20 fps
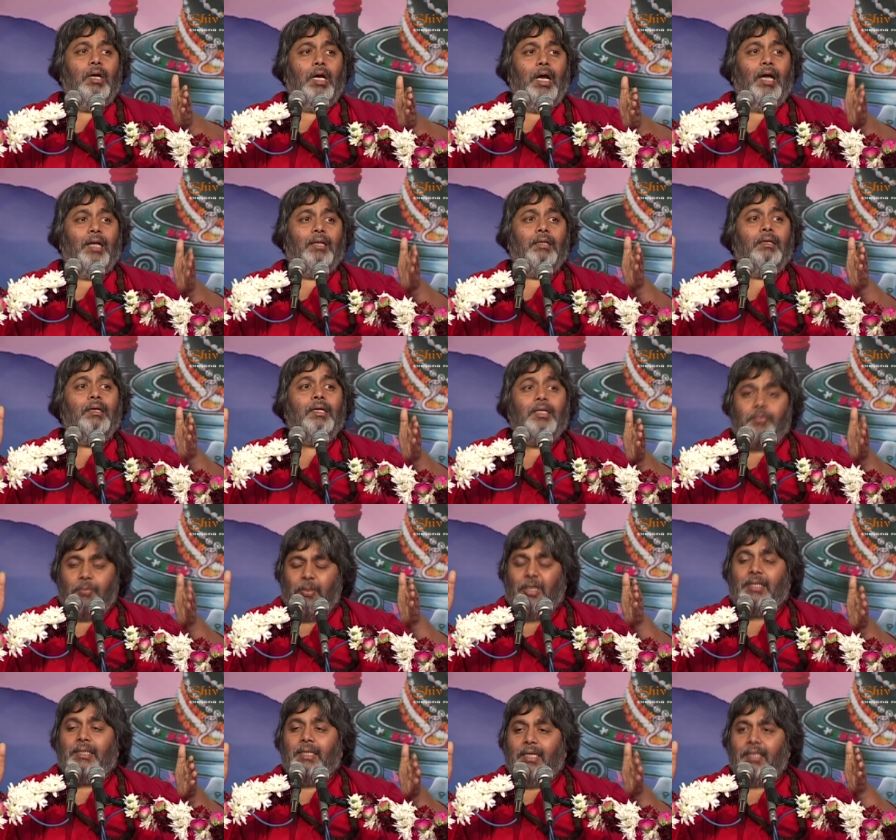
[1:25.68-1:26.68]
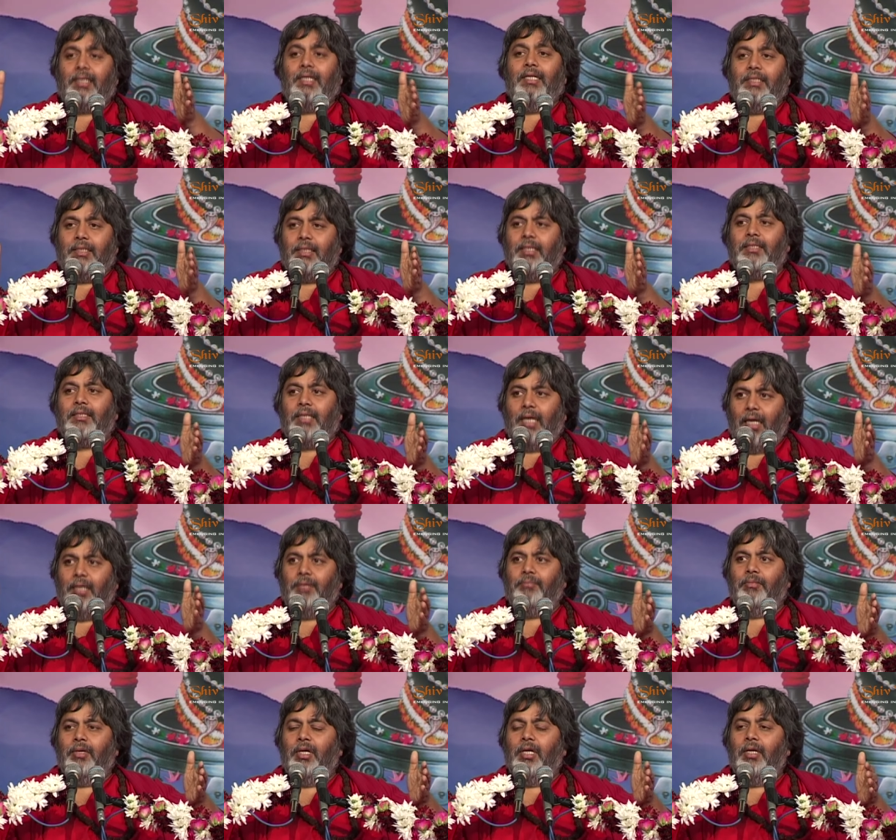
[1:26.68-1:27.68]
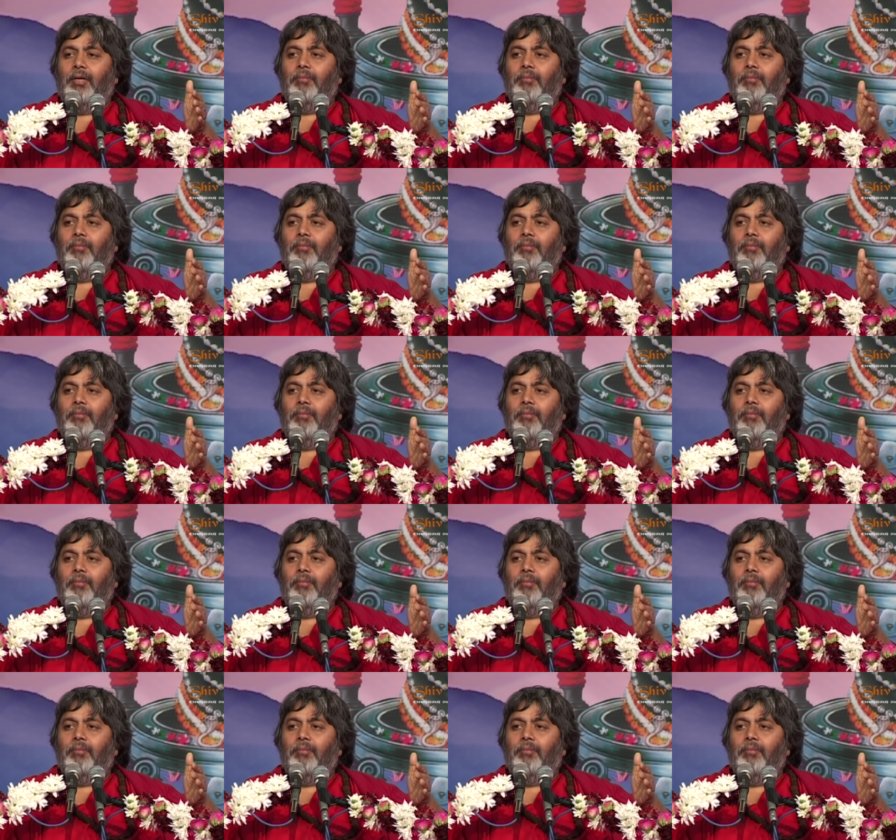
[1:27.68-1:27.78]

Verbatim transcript: and it may take little time.